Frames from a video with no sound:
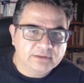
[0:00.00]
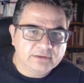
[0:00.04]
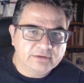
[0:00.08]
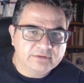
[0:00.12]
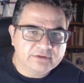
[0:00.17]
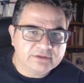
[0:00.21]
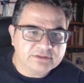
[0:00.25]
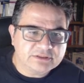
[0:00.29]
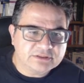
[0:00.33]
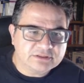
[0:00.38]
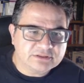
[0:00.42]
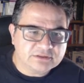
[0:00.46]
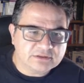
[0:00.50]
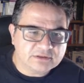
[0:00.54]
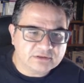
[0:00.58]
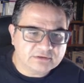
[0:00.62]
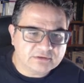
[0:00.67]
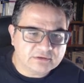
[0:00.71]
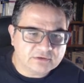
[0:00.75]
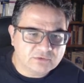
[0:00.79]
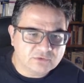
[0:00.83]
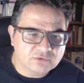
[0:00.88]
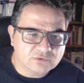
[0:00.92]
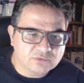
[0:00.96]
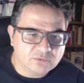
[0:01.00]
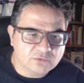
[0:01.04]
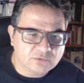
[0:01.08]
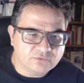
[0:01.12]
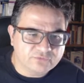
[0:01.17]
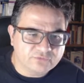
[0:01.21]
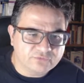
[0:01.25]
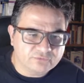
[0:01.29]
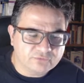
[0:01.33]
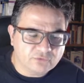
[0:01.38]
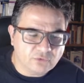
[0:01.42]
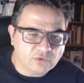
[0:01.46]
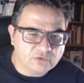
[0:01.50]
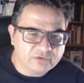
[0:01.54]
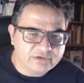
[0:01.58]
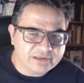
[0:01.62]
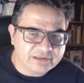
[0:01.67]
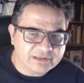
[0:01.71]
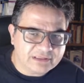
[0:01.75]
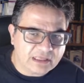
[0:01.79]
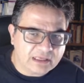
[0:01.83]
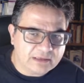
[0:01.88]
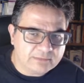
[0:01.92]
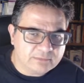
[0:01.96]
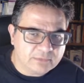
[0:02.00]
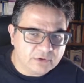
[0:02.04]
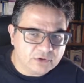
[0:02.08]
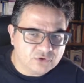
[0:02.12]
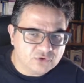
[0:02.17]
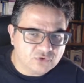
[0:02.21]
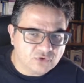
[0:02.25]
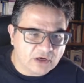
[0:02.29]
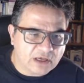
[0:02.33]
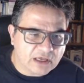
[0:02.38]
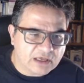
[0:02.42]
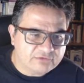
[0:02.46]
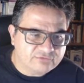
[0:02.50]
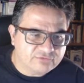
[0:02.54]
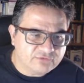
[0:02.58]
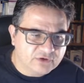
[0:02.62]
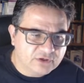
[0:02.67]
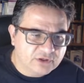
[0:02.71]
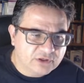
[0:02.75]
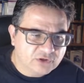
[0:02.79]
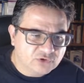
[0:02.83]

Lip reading: This is the good move. All the time you have